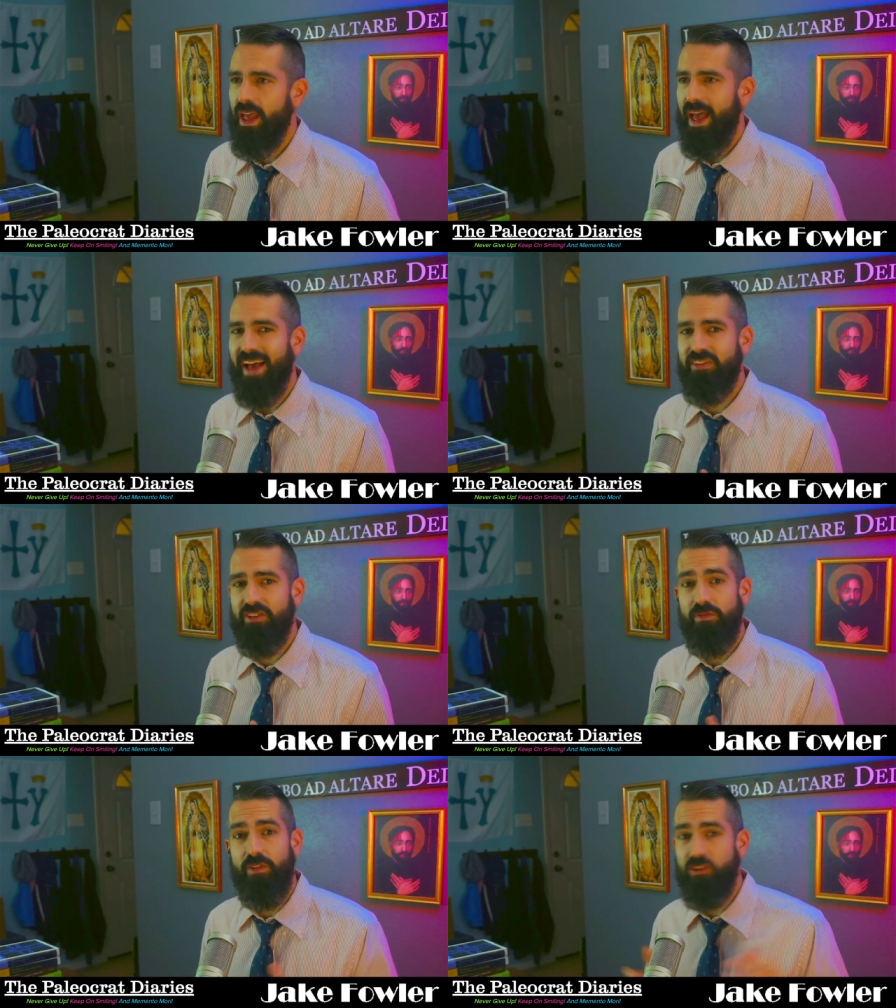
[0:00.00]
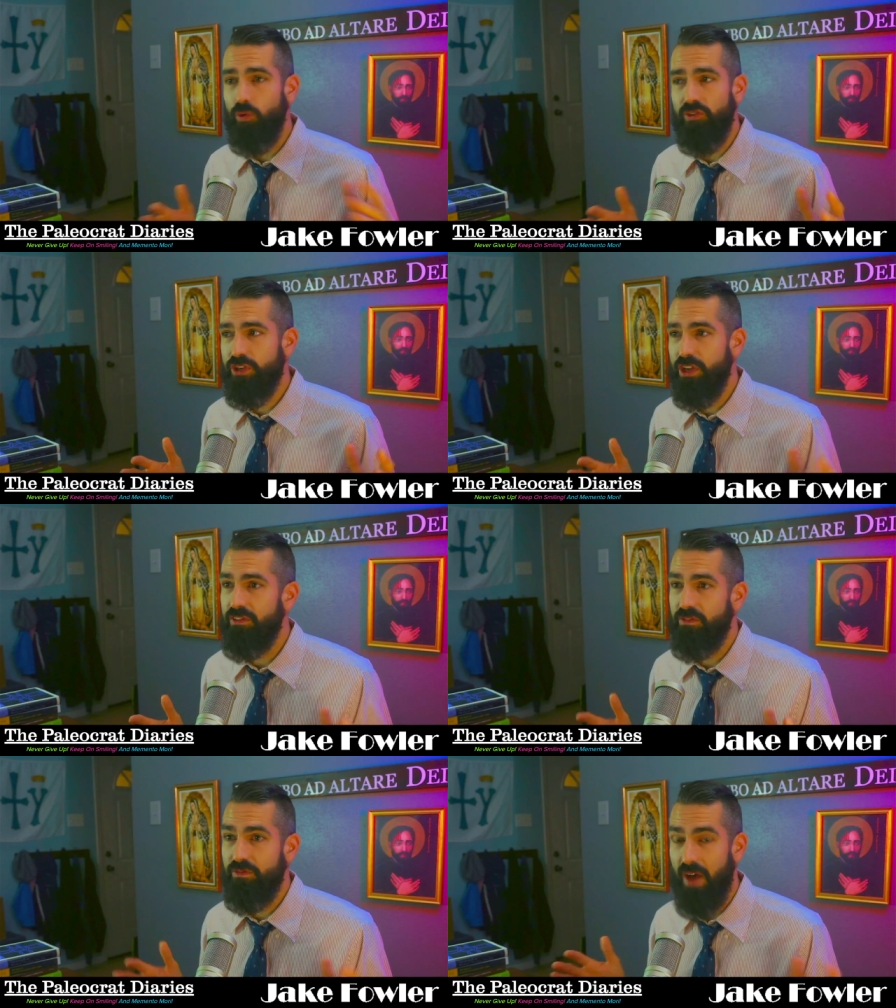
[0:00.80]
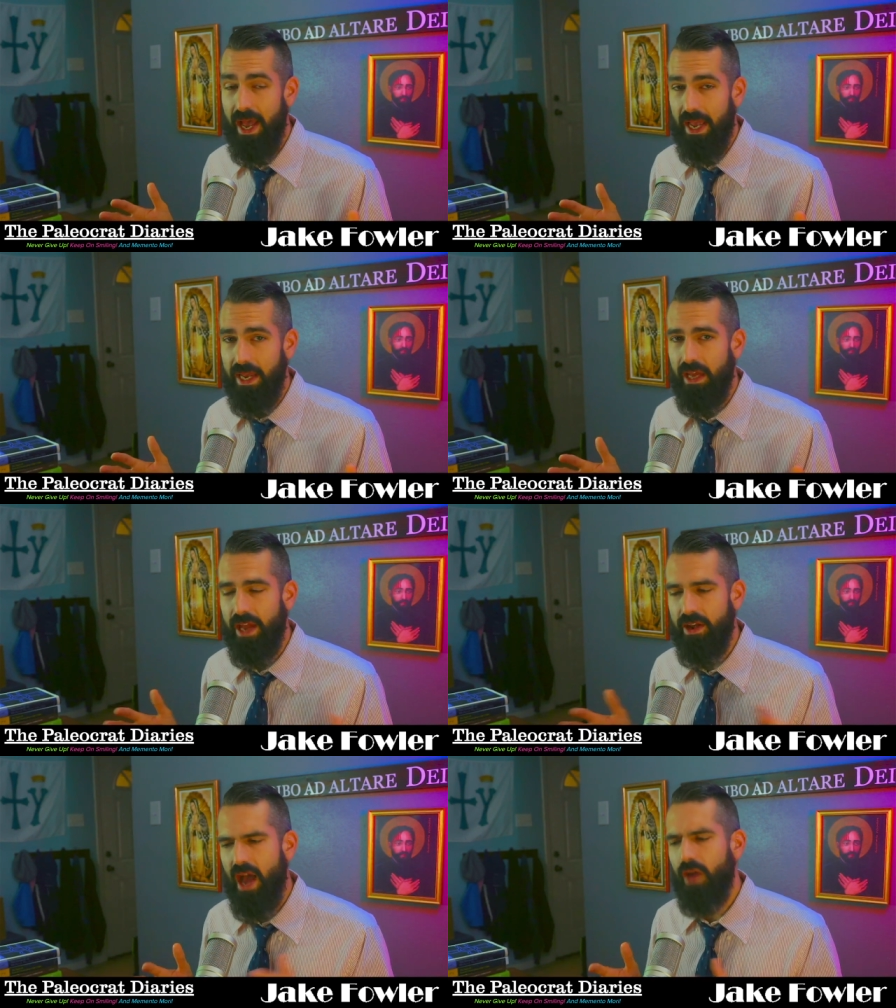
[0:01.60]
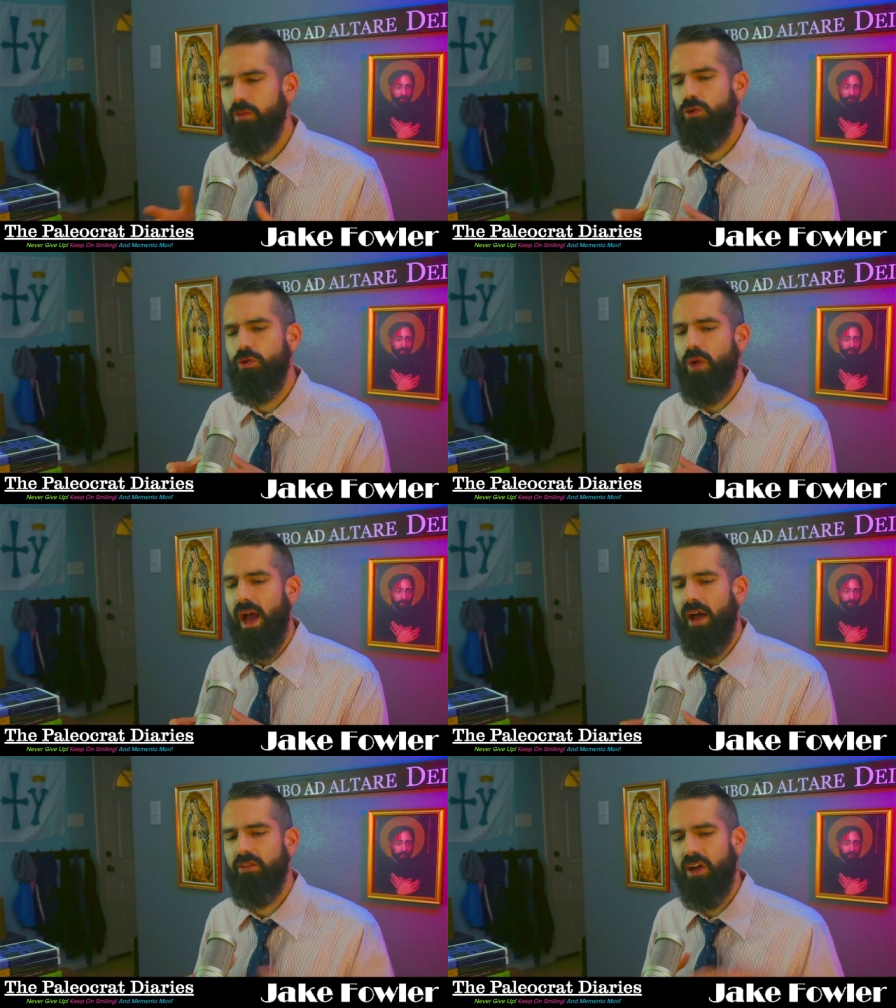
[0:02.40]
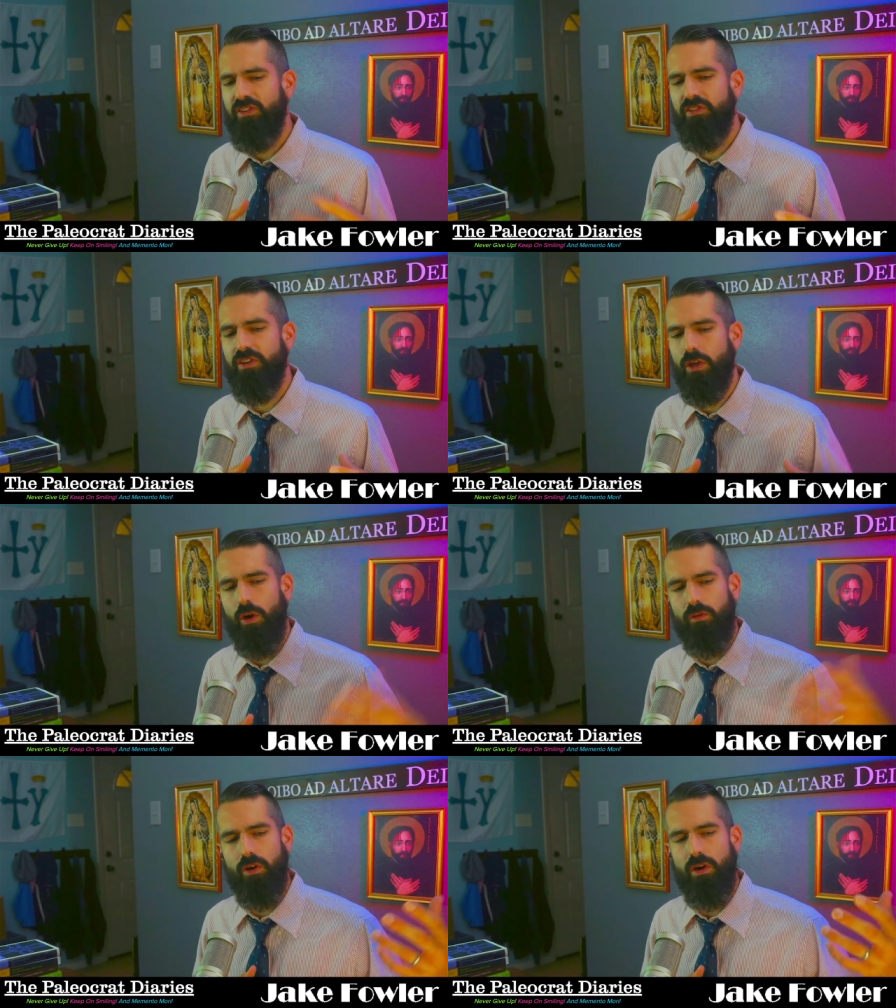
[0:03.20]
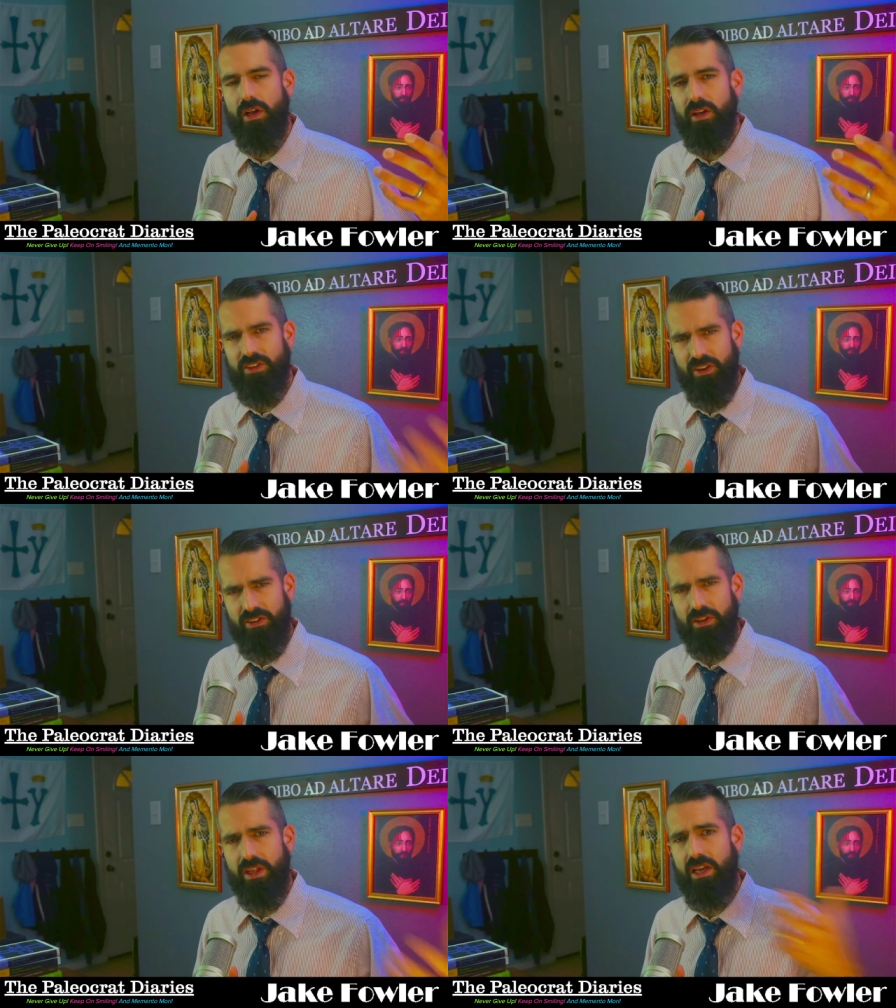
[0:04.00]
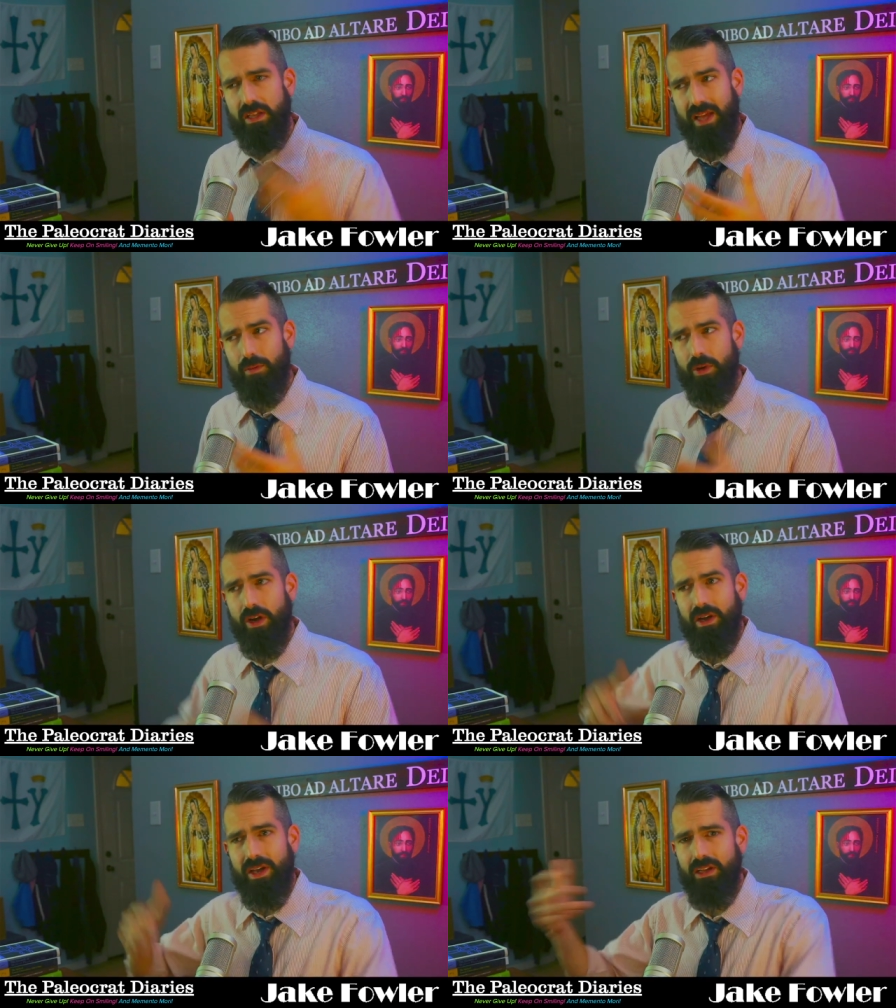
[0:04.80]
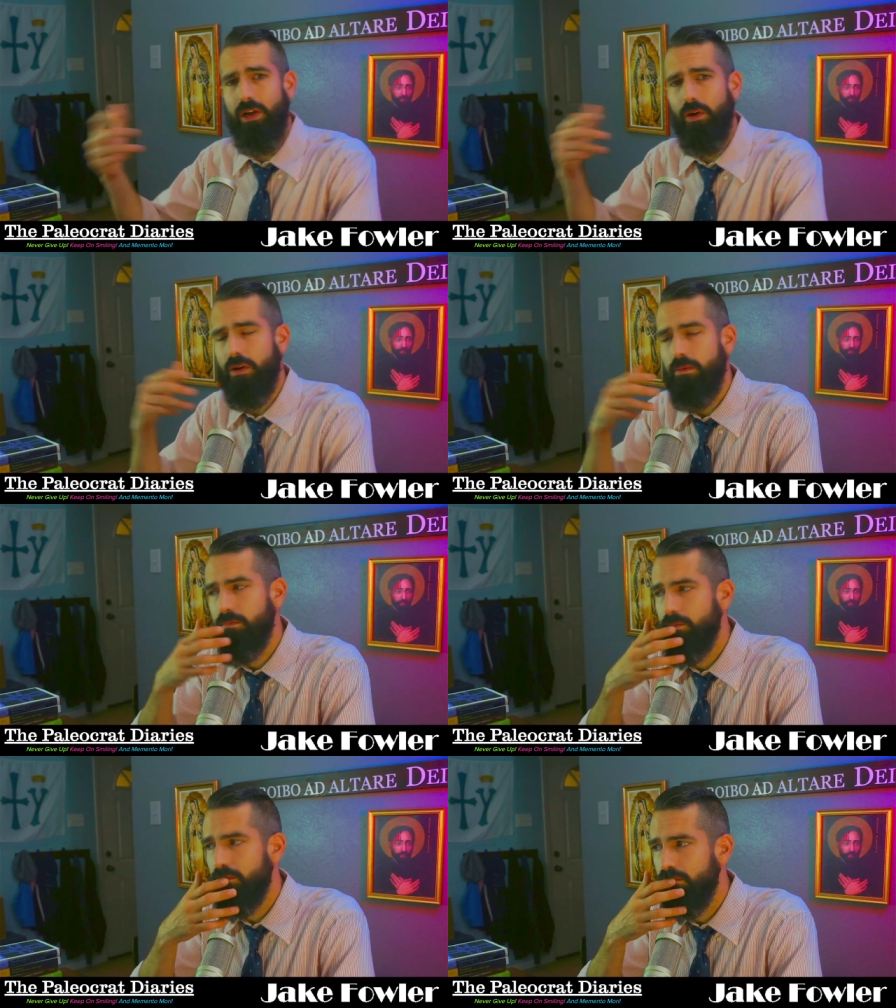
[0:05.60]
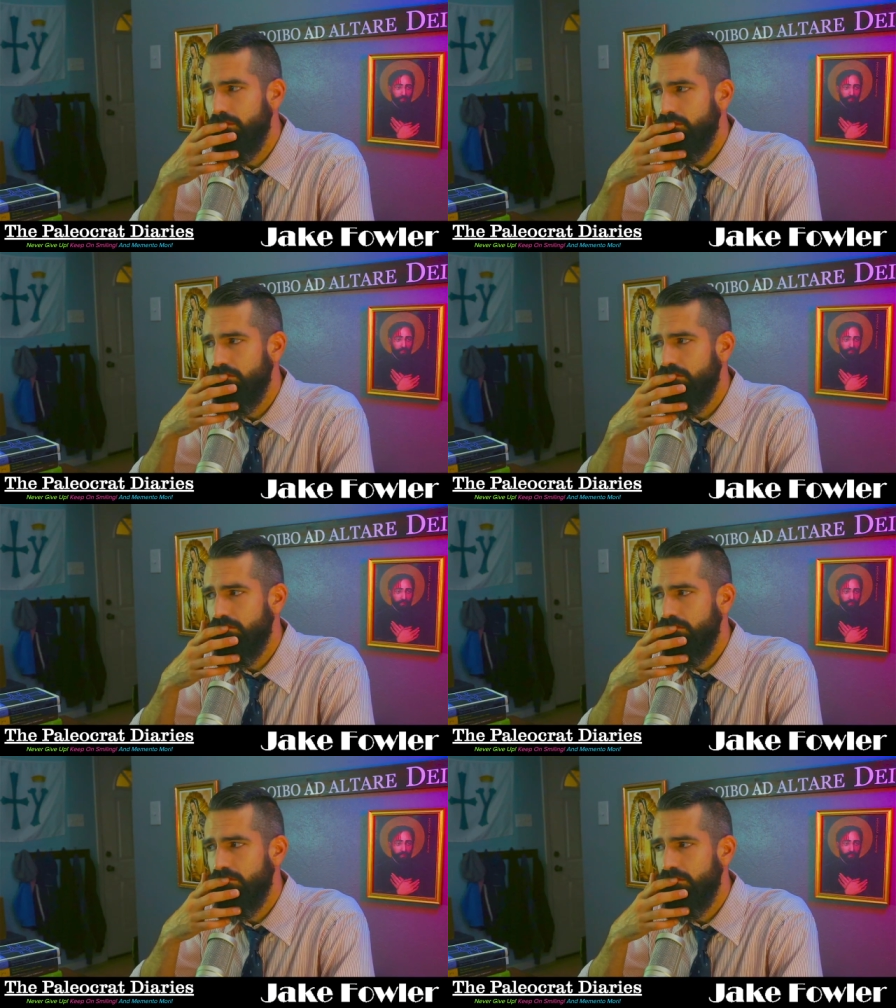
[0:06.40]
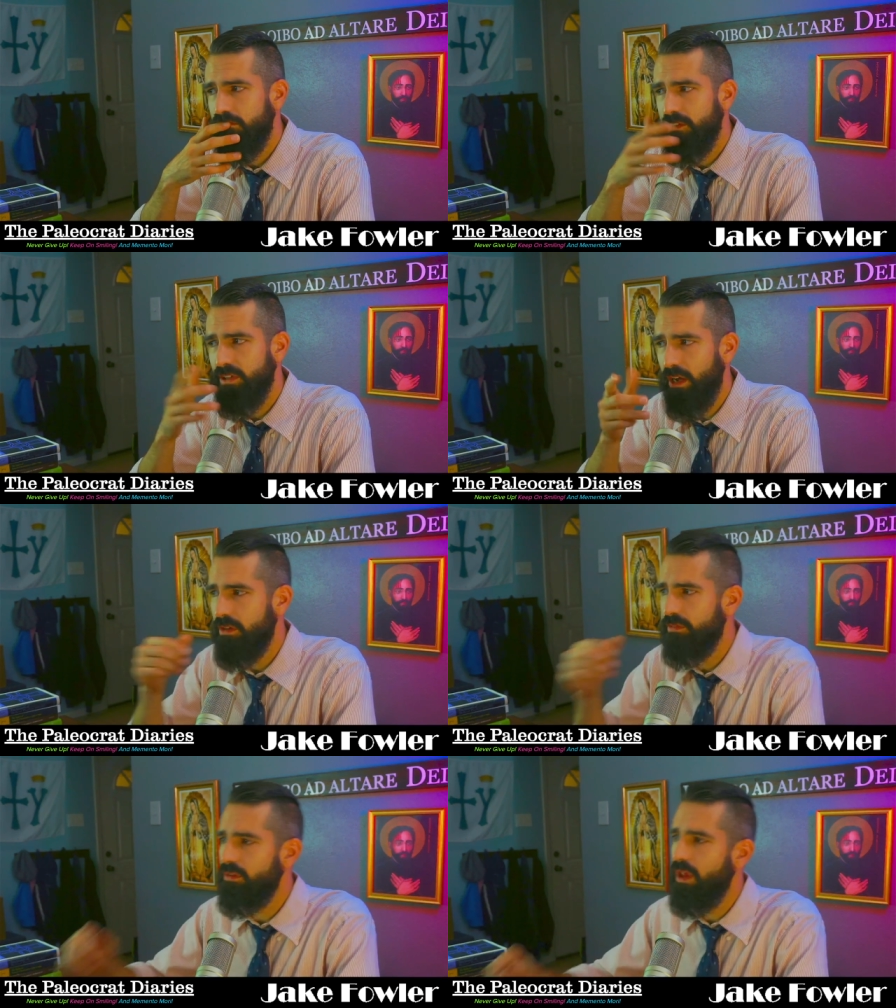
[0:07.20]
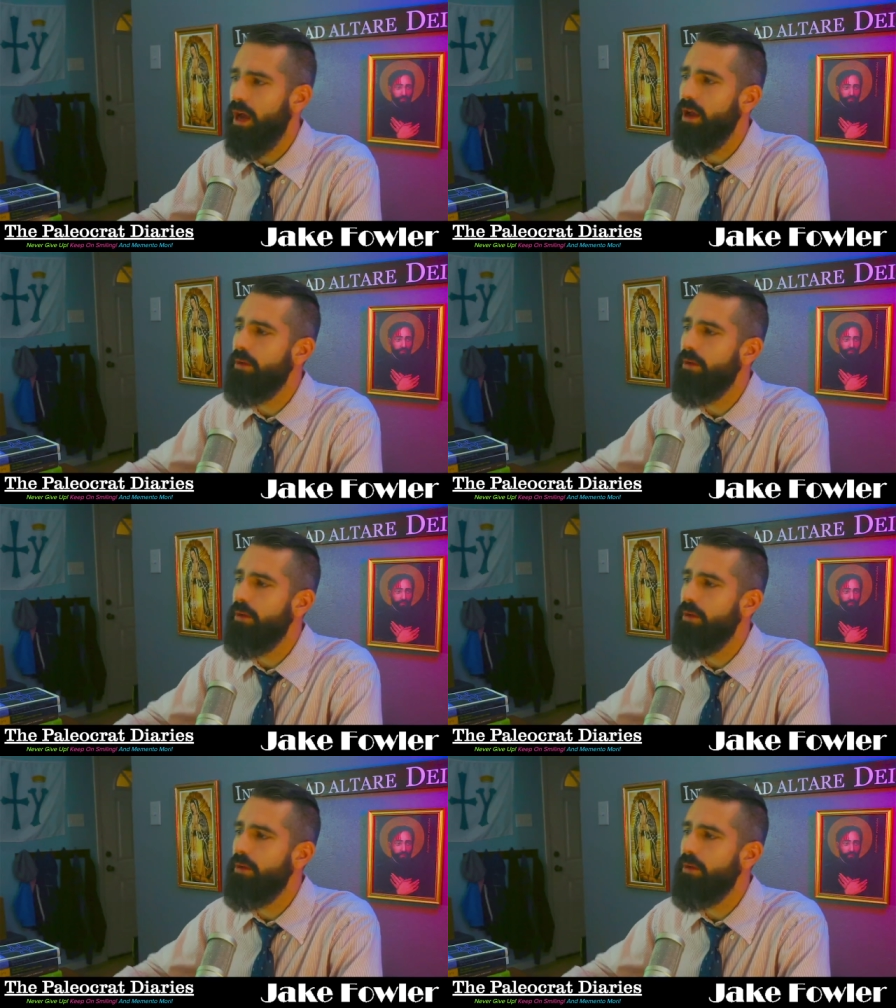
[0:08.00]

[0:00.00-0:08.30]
as if this was just fine, and now you have custody over Sicily, Calabria, and Illyricum. It's not going to fly.